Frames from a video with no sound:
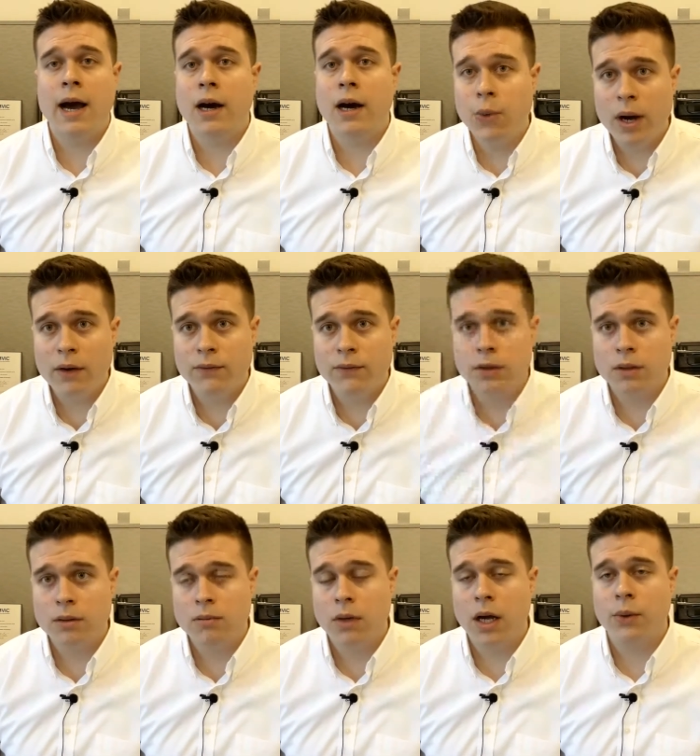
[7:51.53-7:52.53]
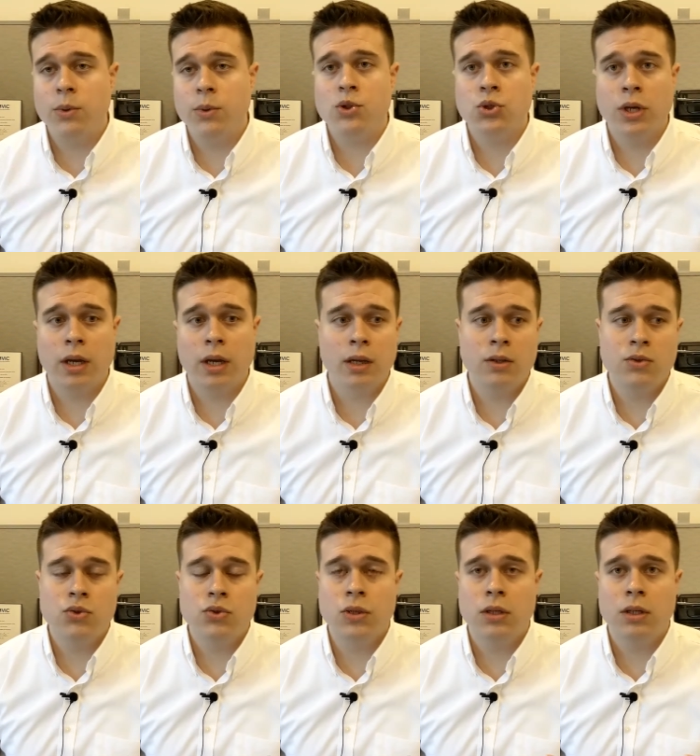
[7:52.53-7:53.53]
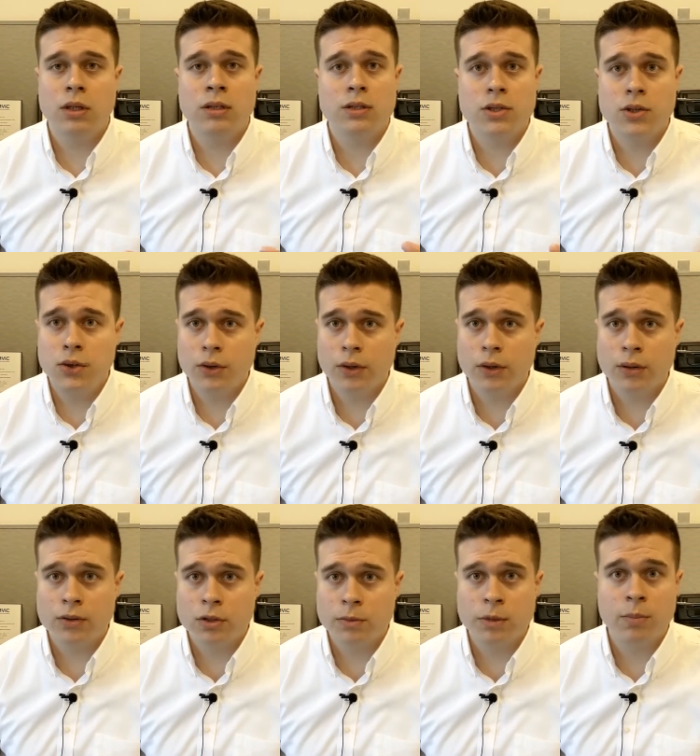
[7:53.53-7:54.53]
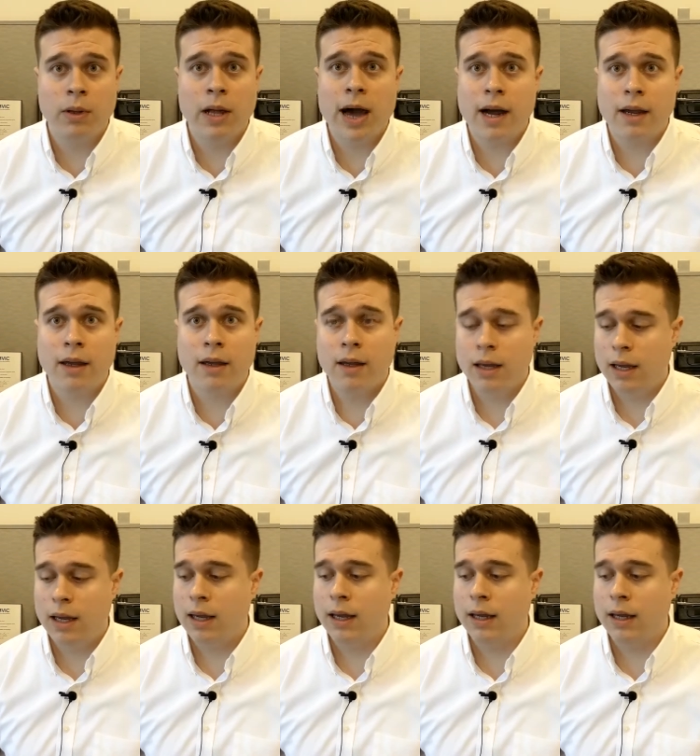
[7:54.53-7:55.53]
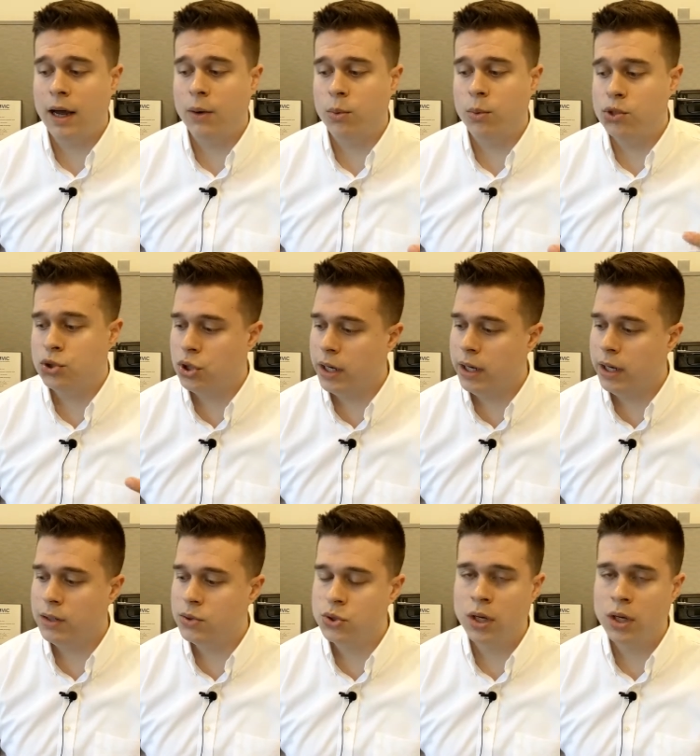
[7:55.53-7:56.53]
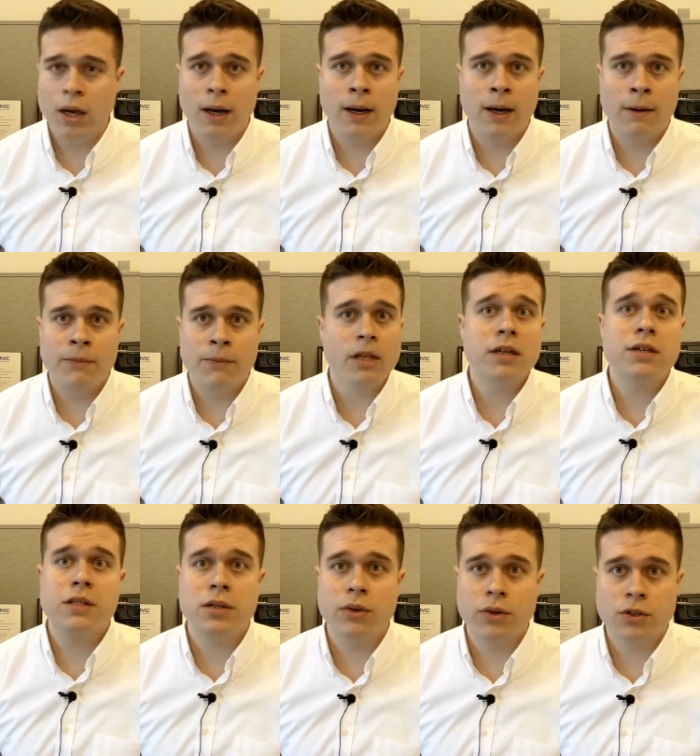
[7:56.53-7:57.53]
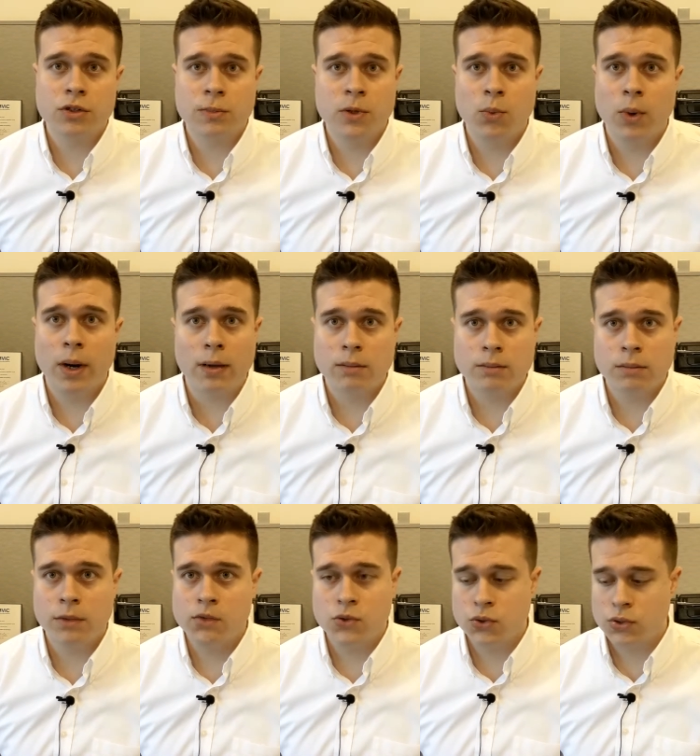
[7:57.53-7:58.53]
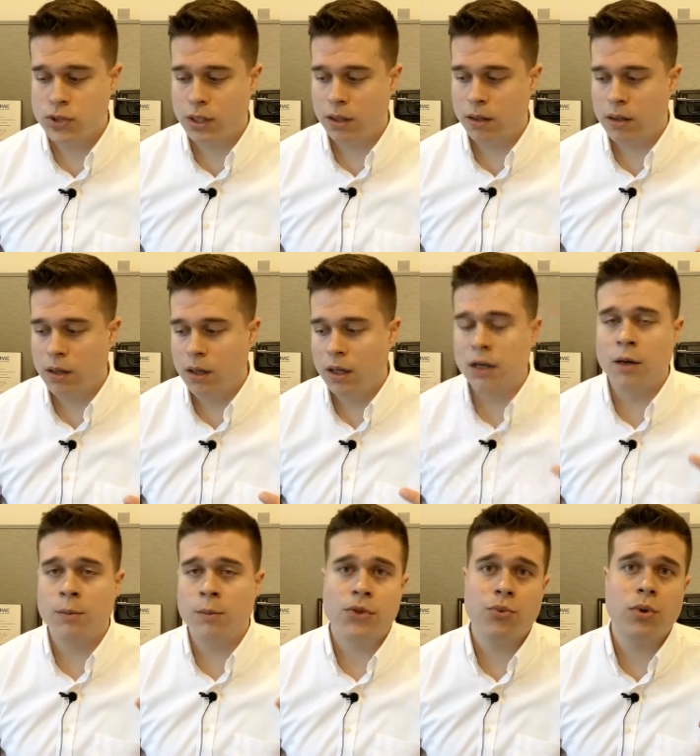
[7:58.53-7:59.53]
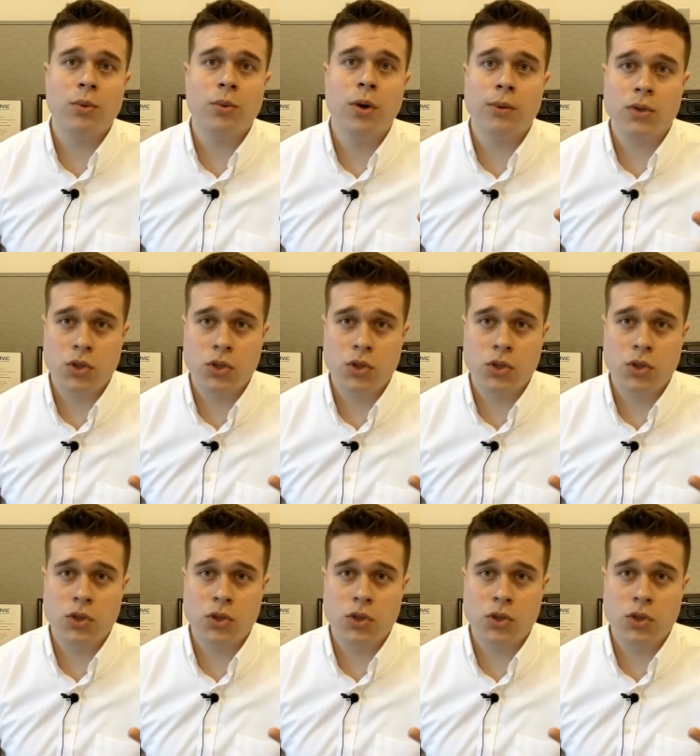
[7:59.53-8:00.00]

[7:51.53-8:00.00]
however, I would change the interior to be black and I would change the exterior to be white, let's just say. Number three, what